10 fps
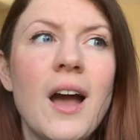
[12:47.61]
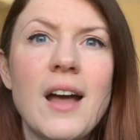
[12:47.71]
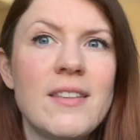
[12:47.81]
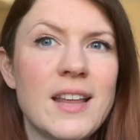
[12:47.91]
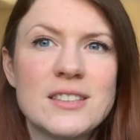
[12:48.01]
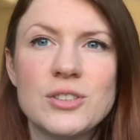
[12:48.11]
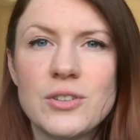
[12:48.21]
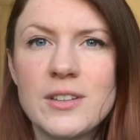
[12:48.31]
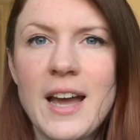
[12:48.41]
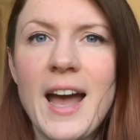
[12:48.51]
And then that's
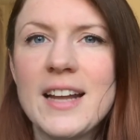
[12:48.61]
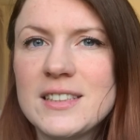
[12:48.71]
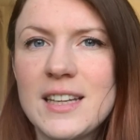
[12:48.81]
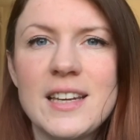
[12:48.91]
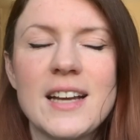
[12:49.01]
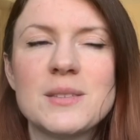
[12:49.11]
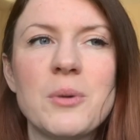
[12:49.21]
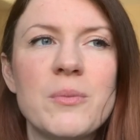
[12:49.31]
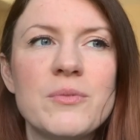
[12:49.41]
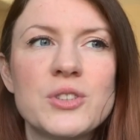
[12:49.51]
done. I hand it in next
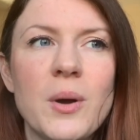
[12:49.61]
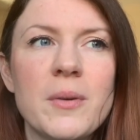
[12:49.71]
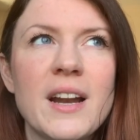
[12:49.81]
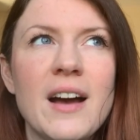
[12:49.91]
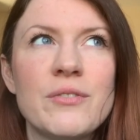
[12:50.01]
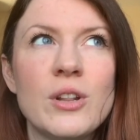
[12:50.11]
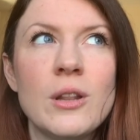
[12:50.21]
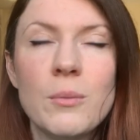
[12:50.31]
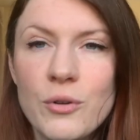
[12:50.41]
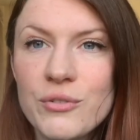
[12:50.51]
month. So I'm going to have a
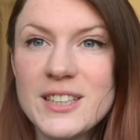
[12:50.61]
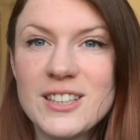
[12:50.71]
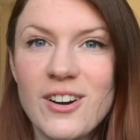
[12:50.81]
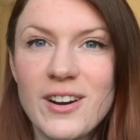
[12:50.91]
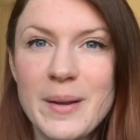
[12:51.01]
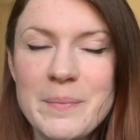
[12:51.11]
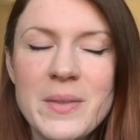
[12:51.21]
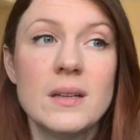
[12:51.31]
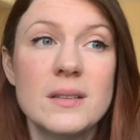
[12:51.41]
lot more free time.